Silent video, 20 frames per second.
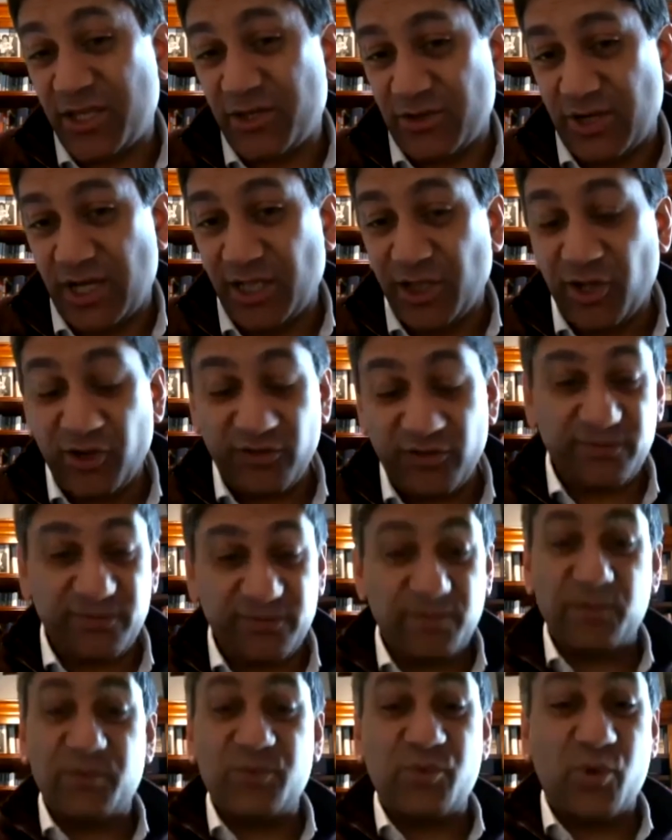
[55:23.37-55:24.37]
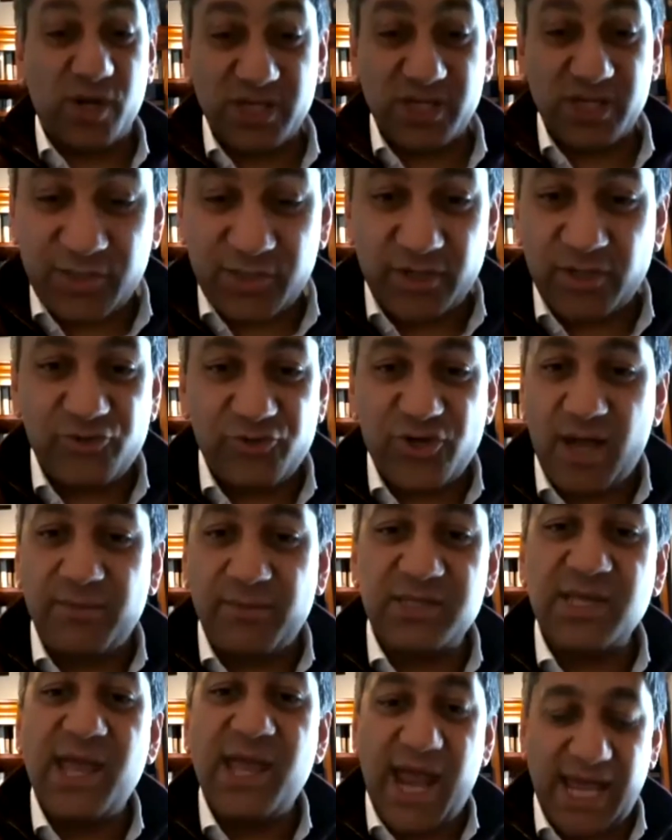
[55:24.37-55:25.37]
A lot of them had worked on historical
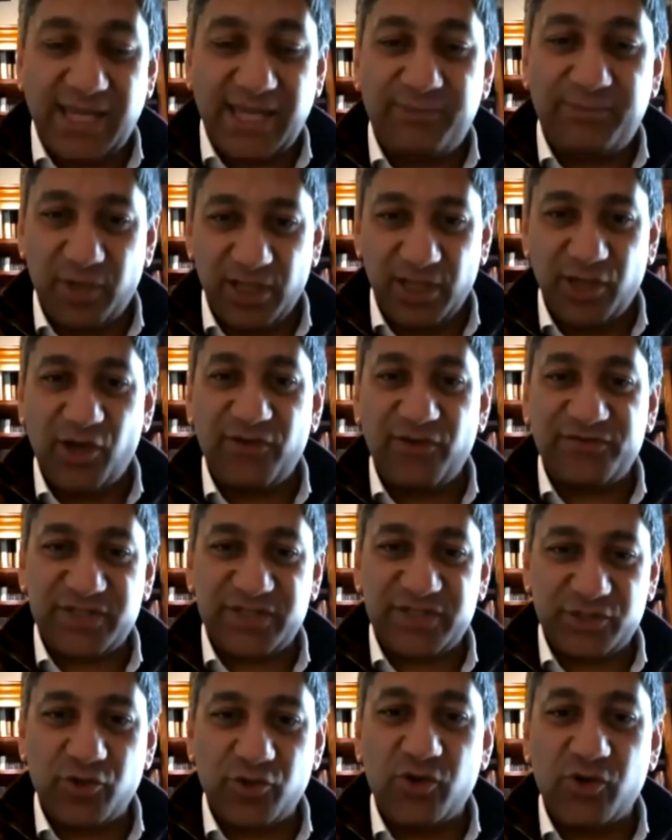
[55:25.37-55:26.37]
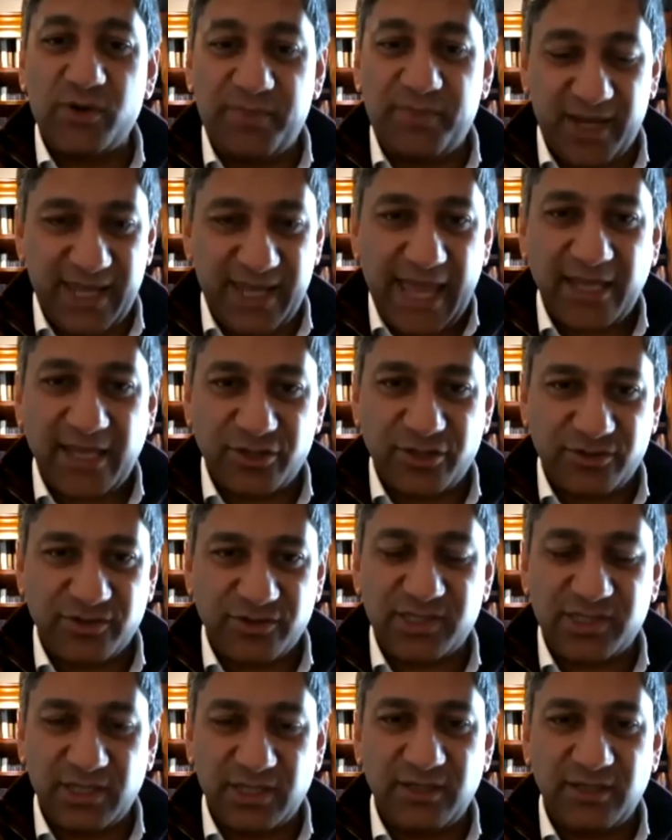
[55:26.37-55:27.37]
dramas and they put a lot of store by
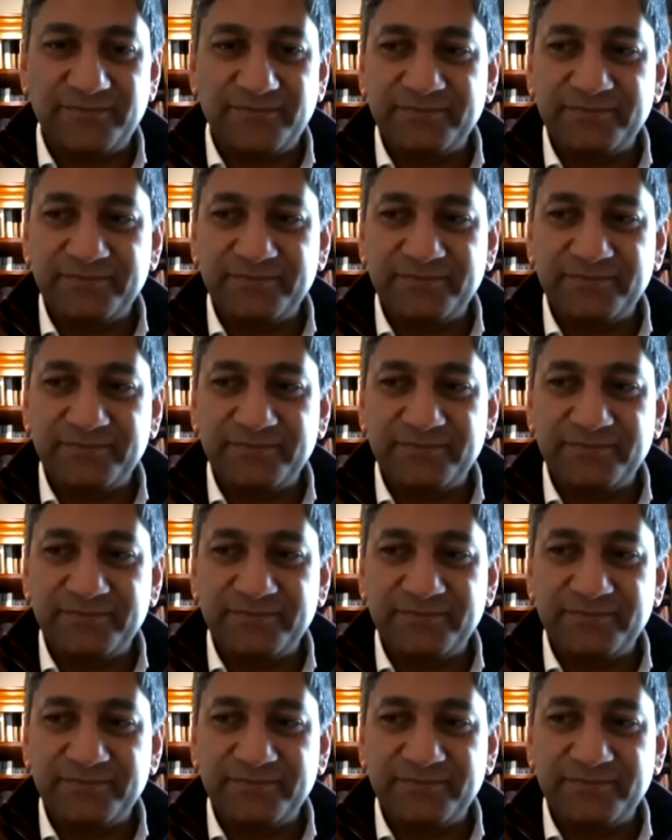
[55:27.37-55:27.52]
accuracy,